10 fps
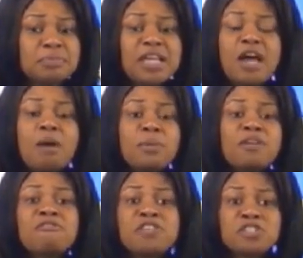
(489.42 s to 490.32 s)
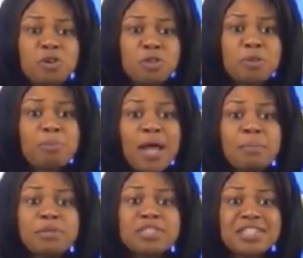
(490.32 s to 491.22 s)
And how many of us know the
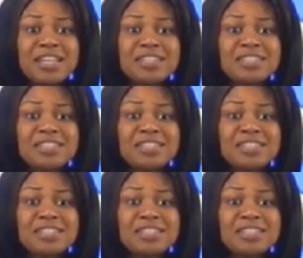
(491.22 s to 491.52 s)
Bible says